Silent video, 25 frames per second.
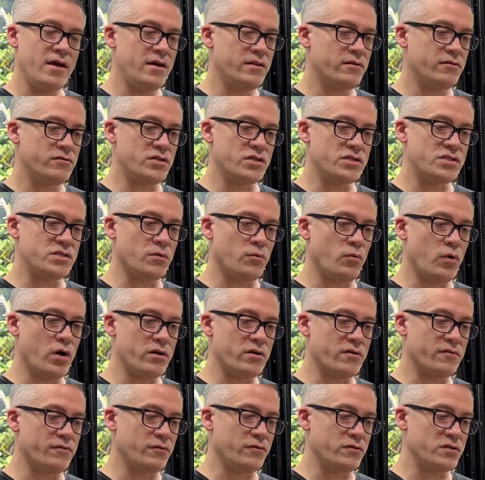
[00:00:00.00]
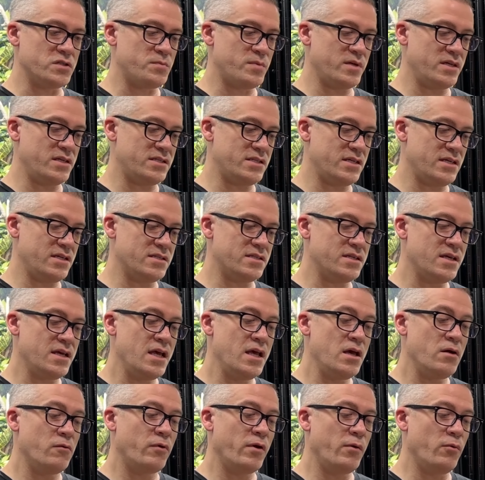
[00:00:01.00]
They're just a wonderful species.
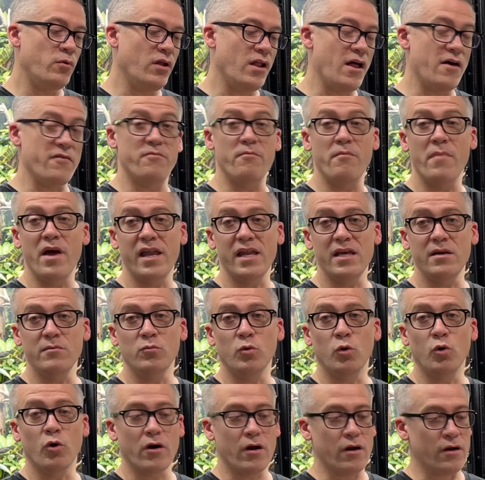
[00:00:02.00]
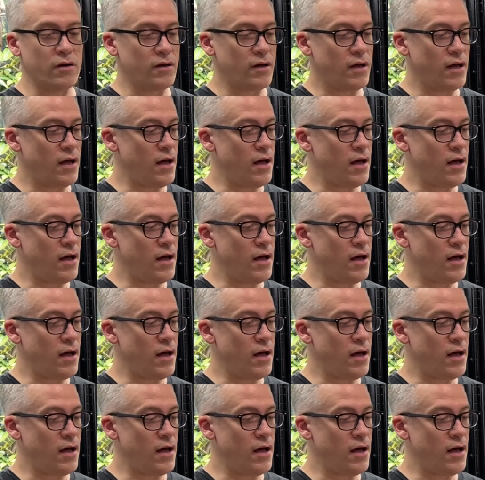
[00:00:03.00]
We will have many more